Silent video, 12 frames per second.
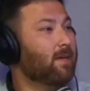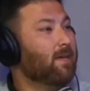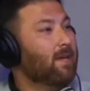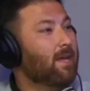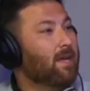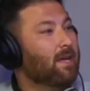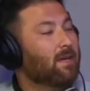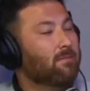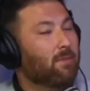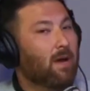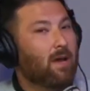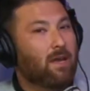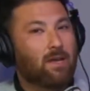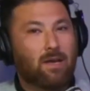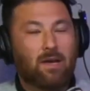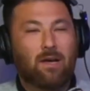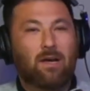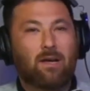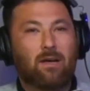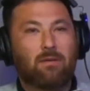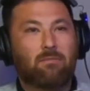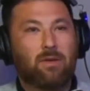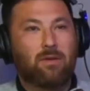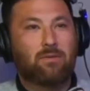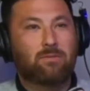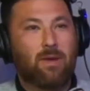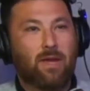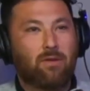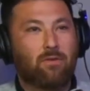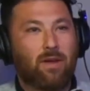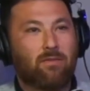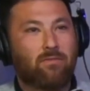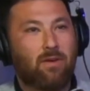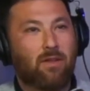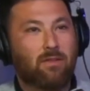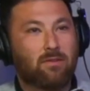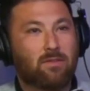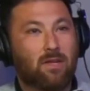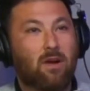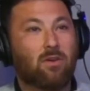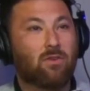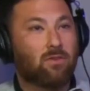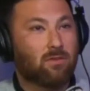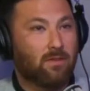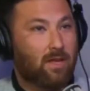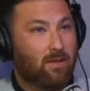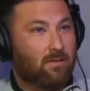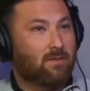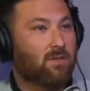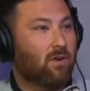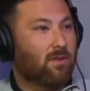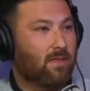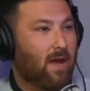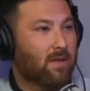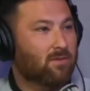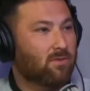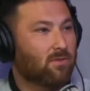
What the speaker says: Wow. And it was my grandfather's uncle that started that store.